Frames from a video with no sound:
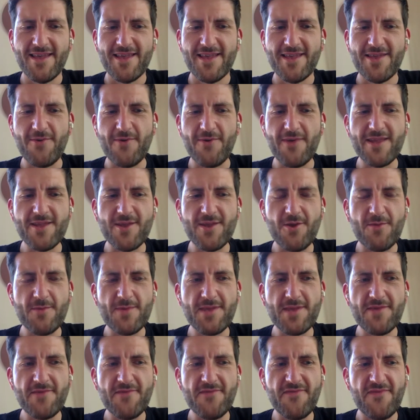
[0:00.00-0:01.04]
So in
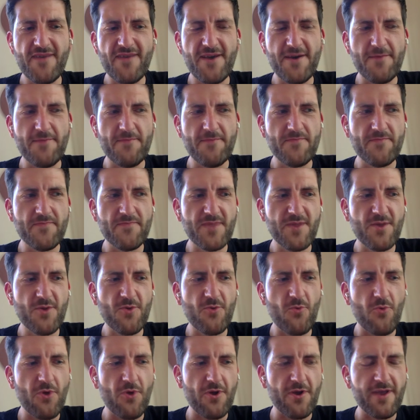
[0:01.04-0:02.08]
terms of your
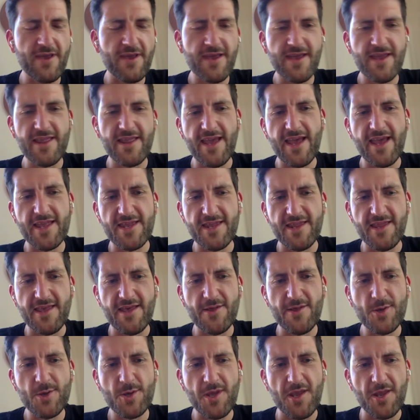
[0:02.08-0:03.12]
work as an
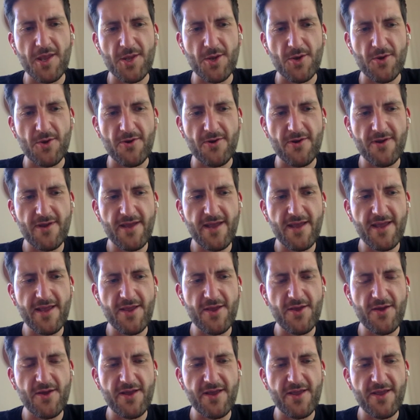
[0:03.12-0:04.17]
English teacher,
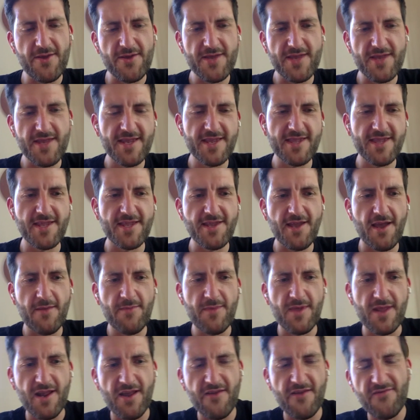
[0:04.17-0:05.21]
since the
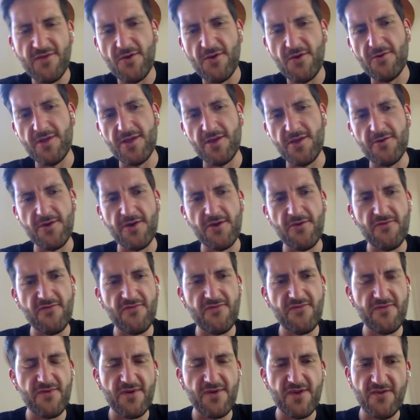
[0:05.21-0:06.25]
time that I've known you,
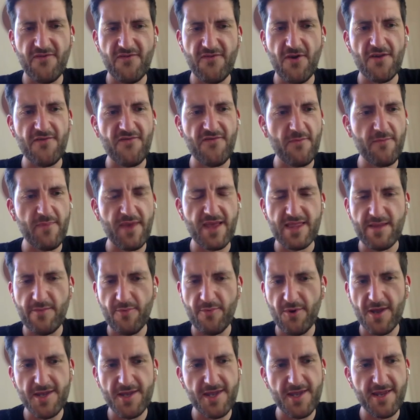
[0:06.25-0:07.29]
you've gone from being the
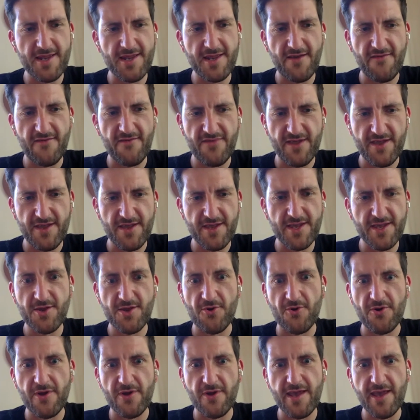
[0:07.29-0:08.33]
president of the
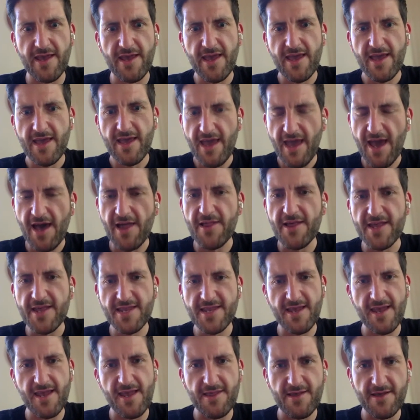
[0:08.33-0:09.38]
Surrey
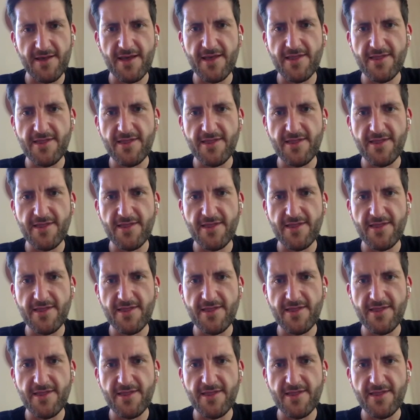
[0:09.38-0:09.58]
LSA,